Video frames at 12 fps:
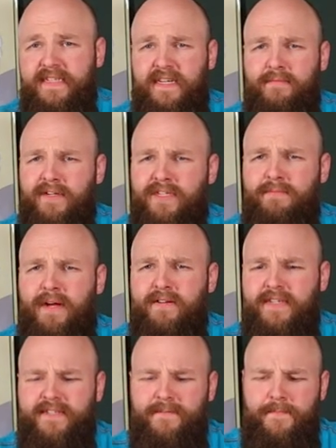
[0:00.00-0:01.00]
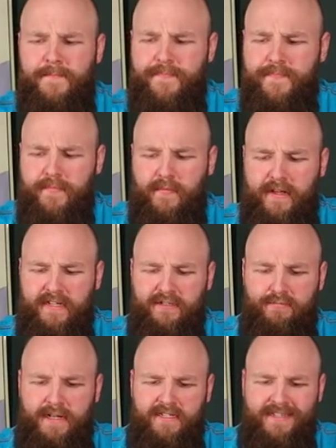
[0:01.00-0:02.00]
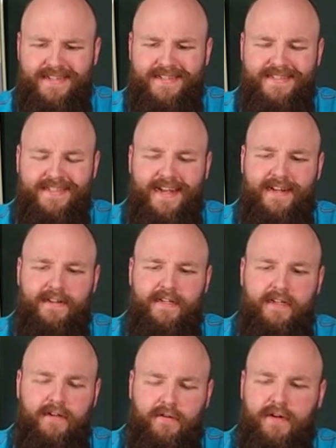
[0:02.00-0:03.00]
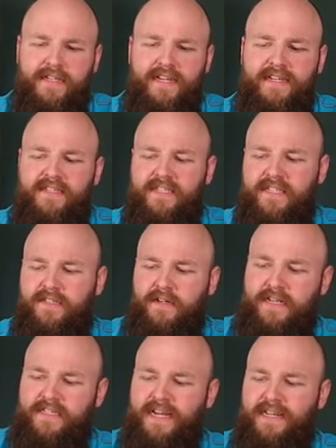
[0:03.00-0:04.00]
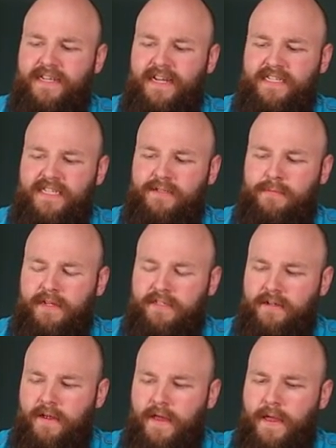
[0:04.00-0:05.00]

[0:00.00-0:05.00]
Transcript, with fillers: say much about this. It smells exactly, or it tastes exactly as it smells.